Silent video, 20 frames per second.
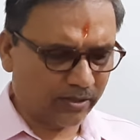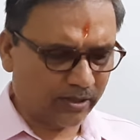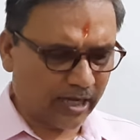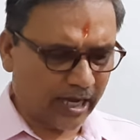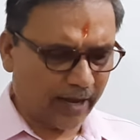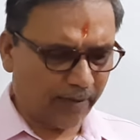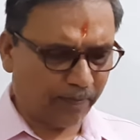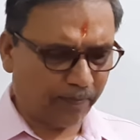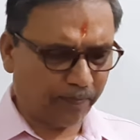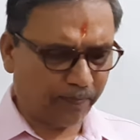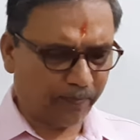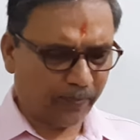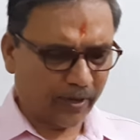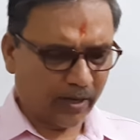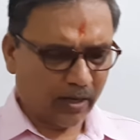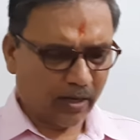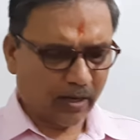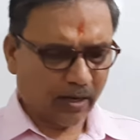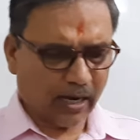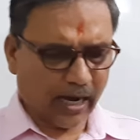
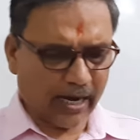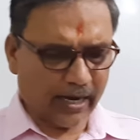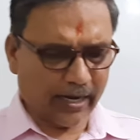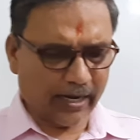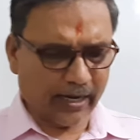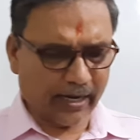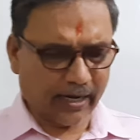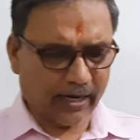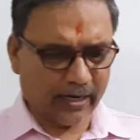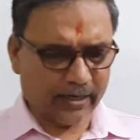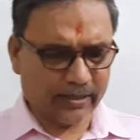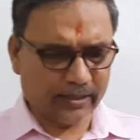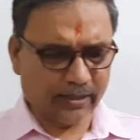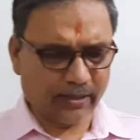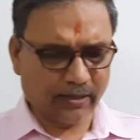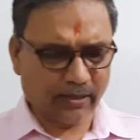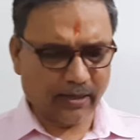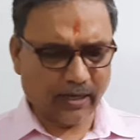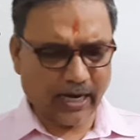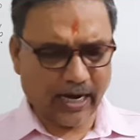shape, kinetic
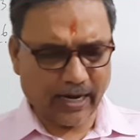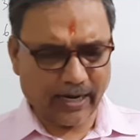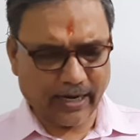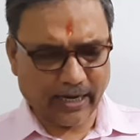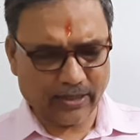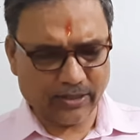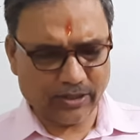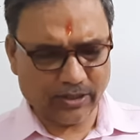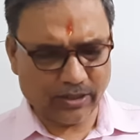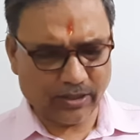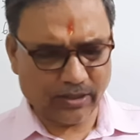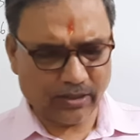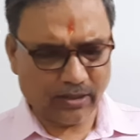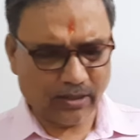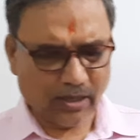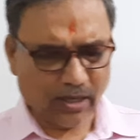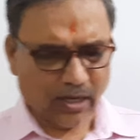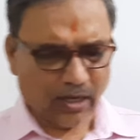energy and density.